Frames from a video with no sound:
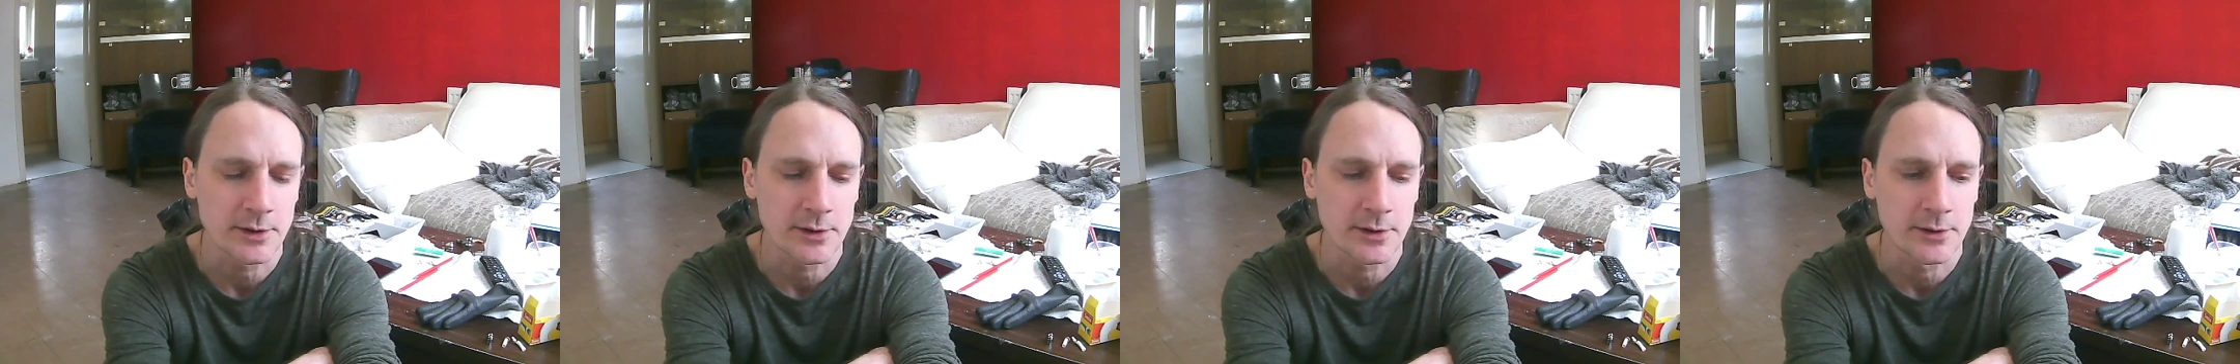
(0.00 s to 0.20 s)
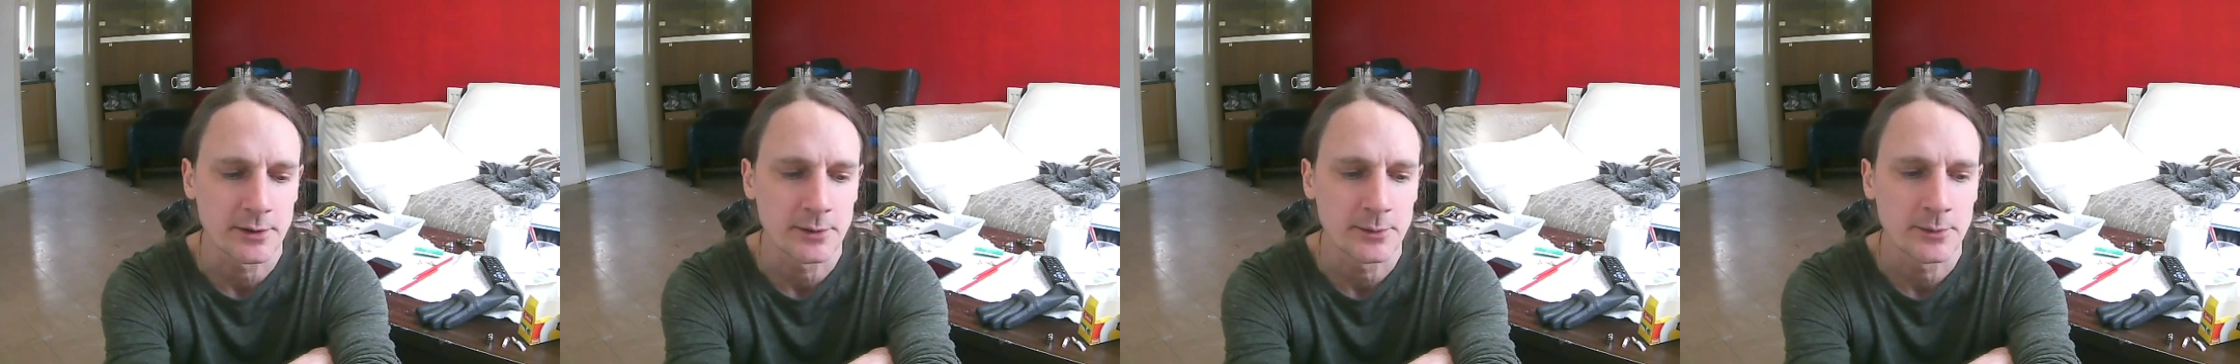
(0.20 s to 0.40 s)

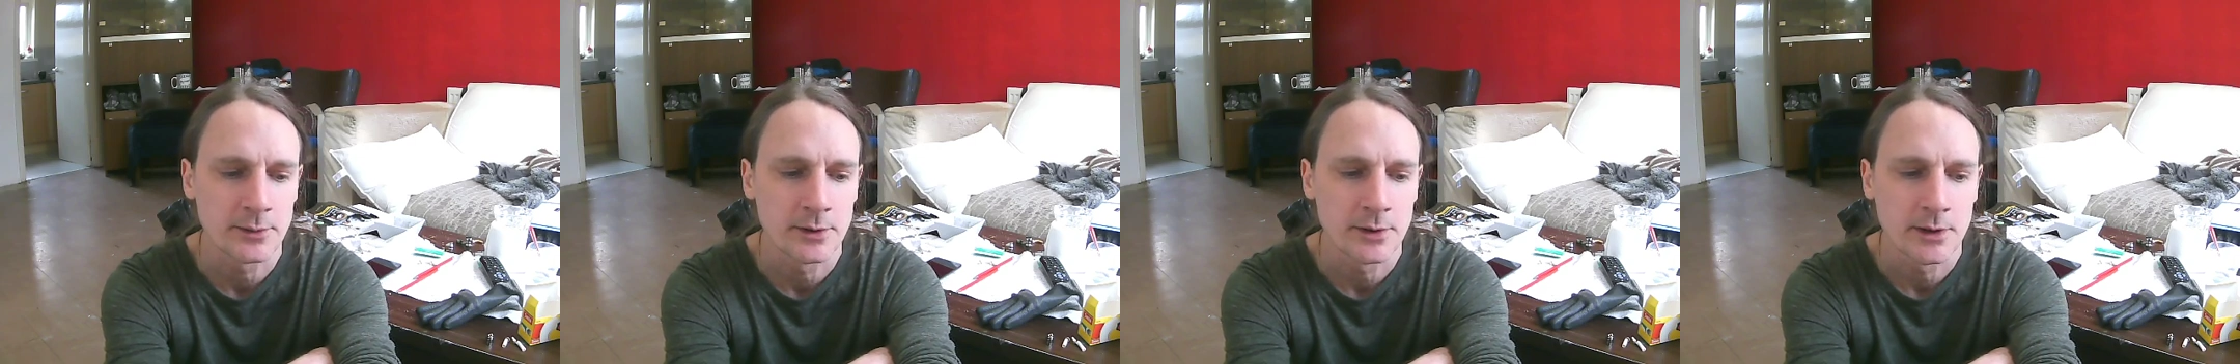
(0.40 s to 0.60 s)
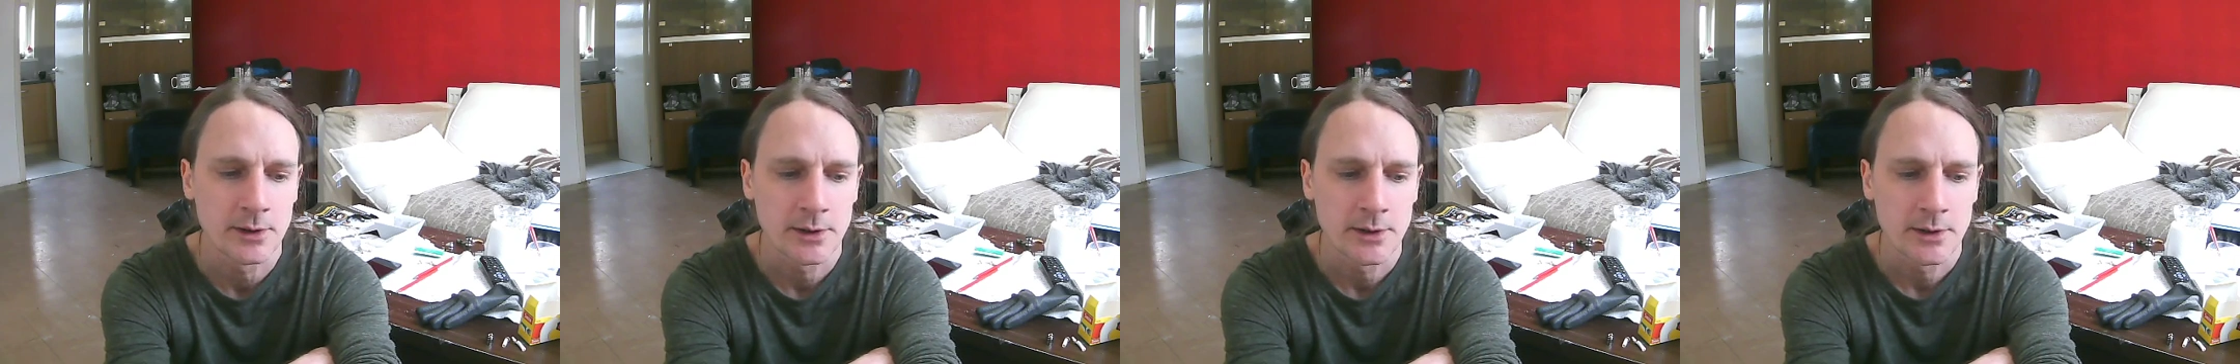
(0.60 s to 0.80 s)
know.
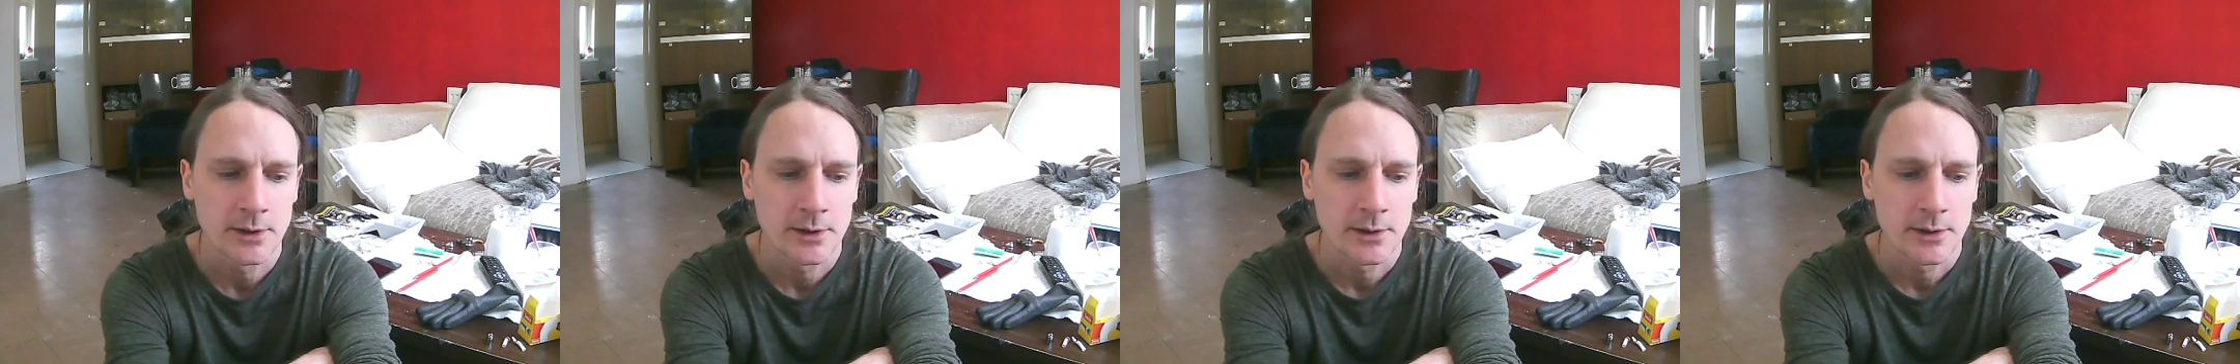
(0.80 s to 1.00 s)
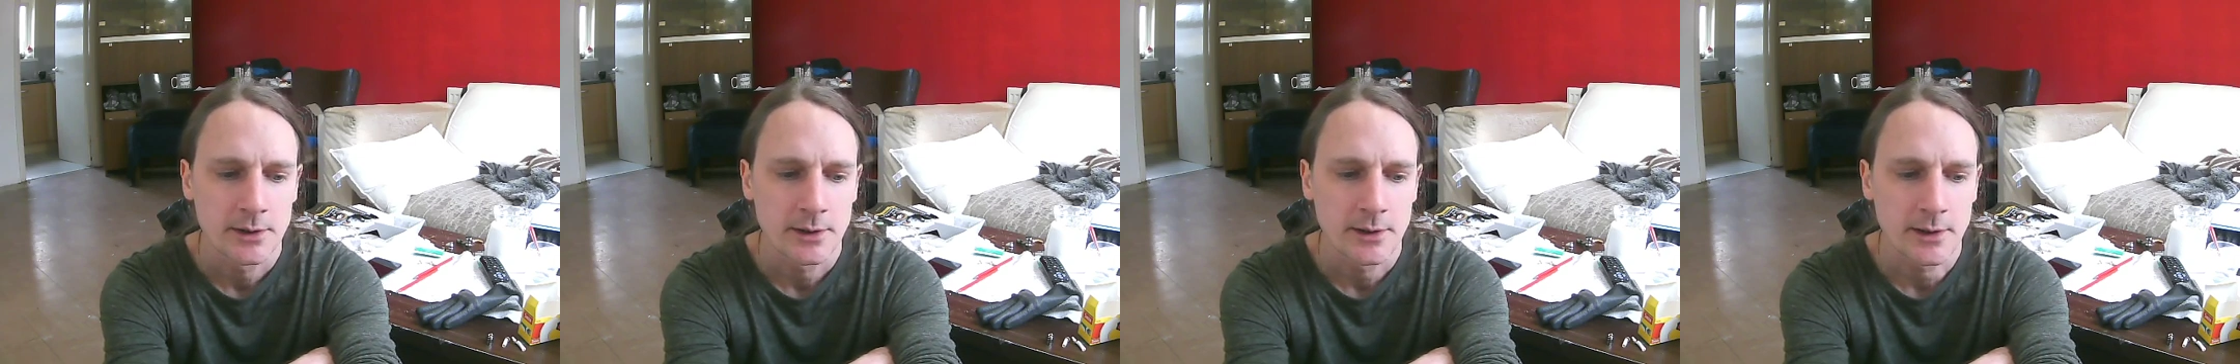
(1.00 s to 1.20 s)

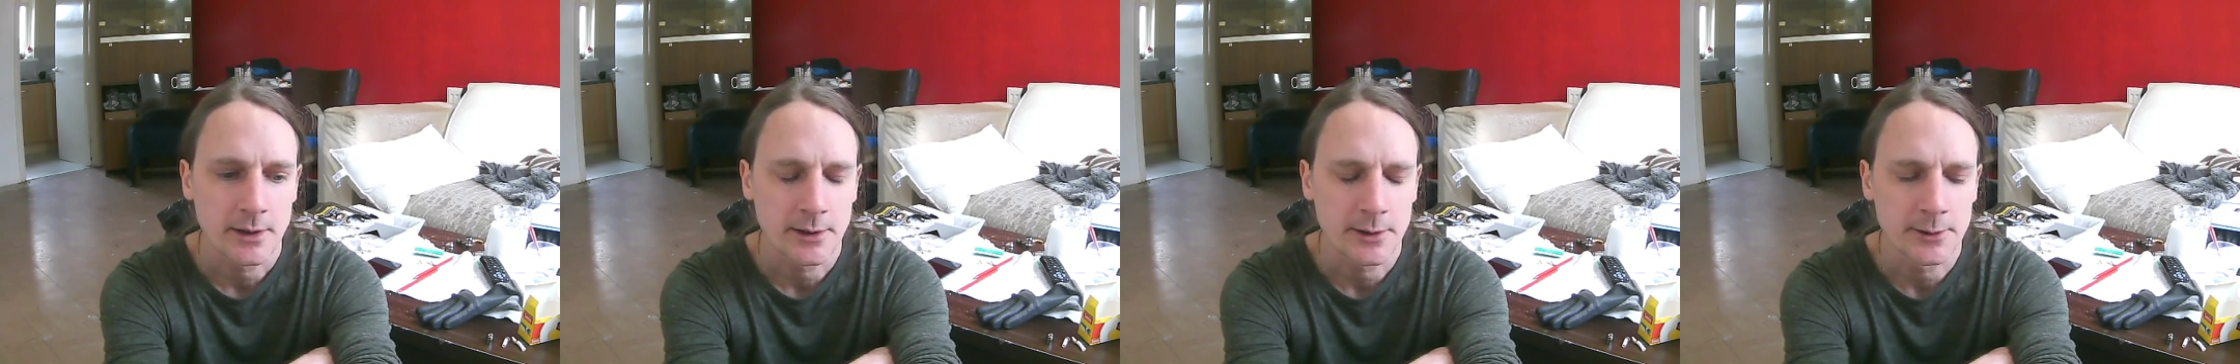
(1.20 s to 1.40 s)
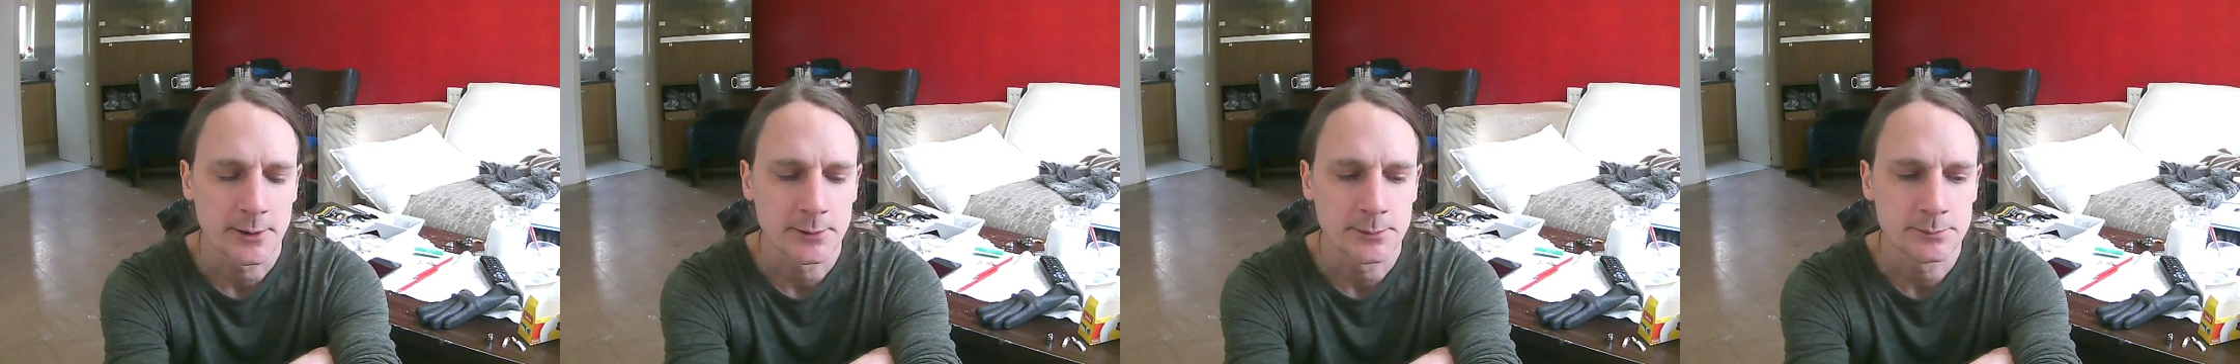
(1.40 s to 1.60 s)

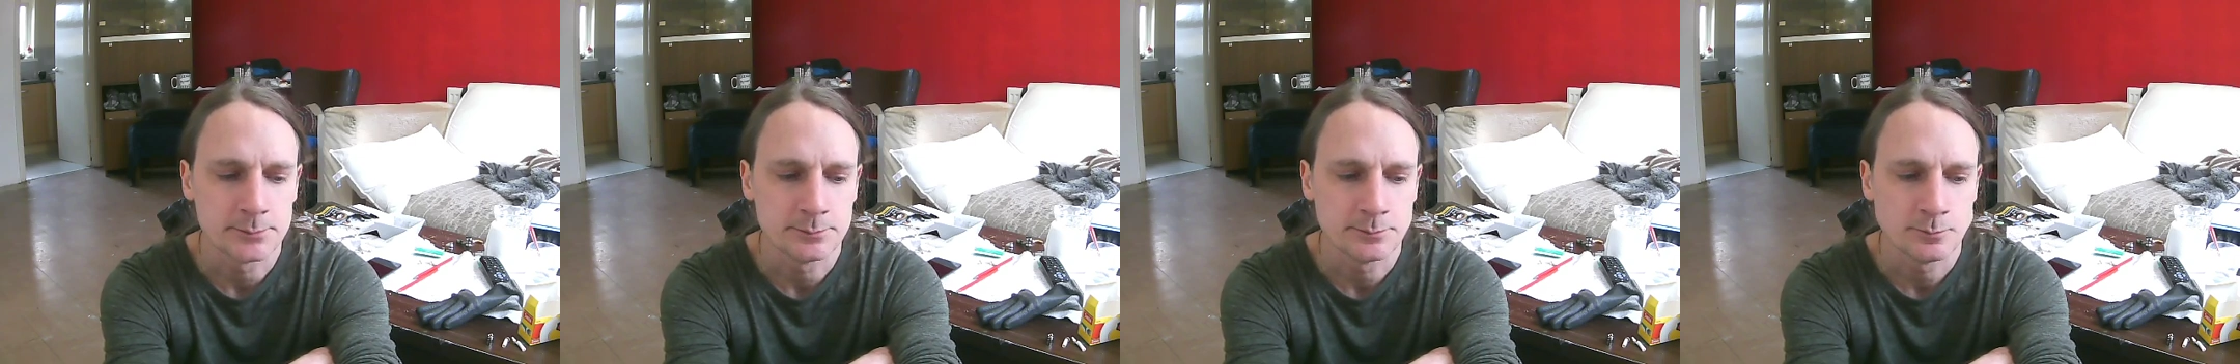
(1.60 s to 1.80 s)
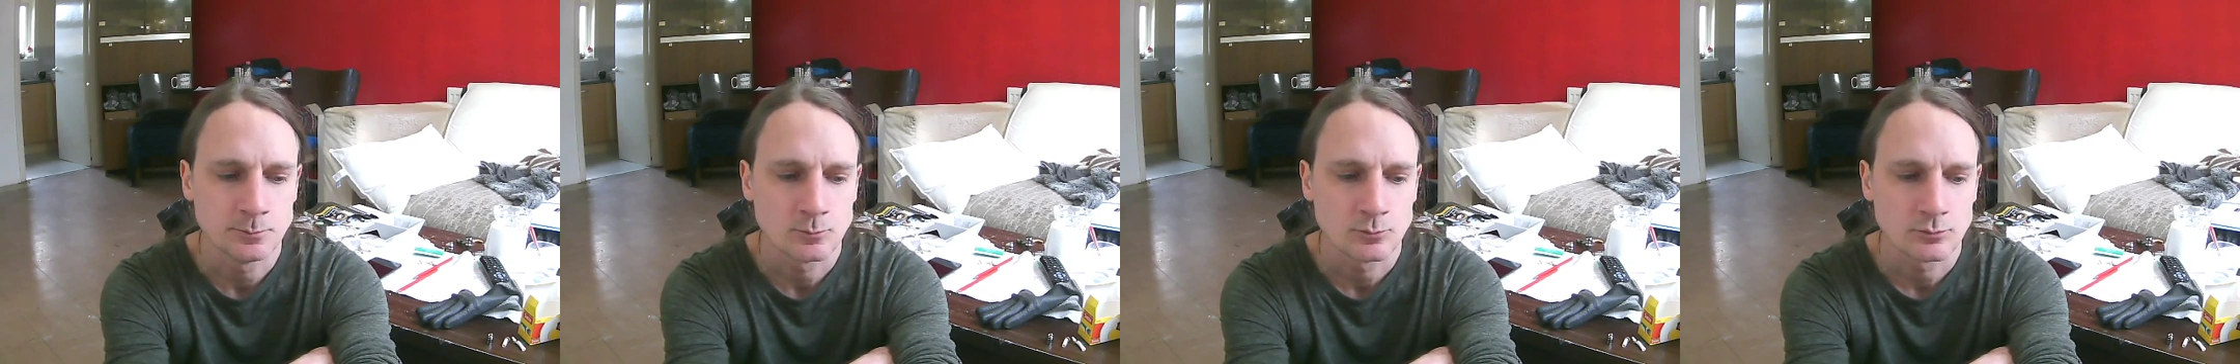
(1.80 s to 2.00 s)

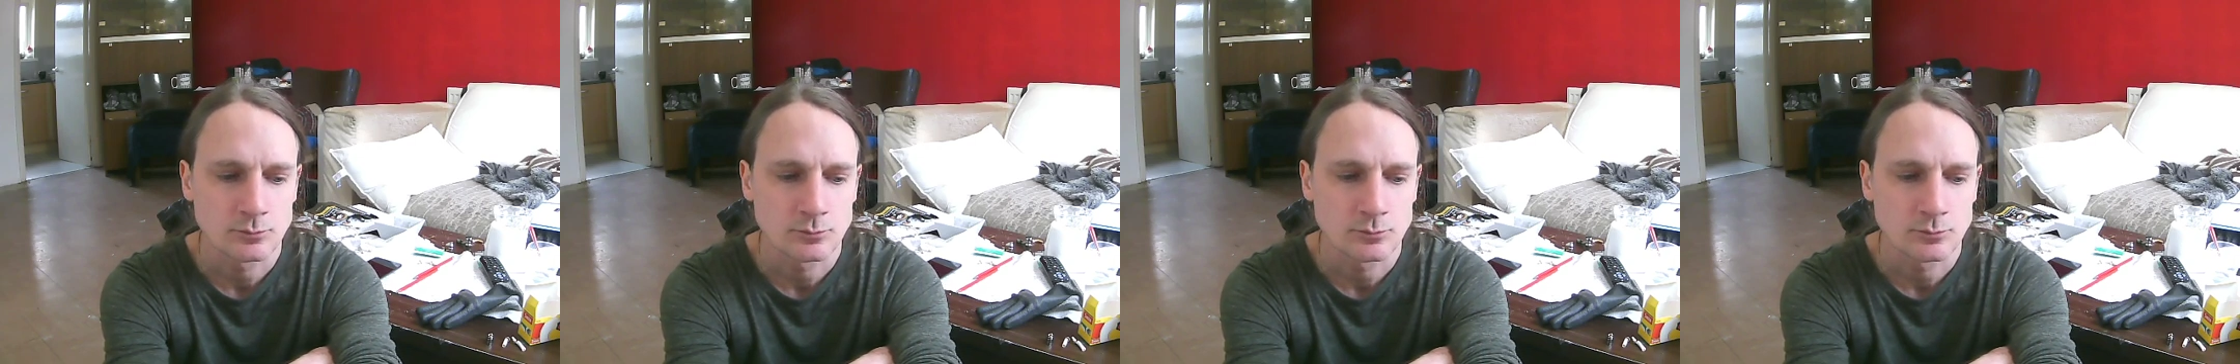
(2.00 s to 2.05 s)
Um,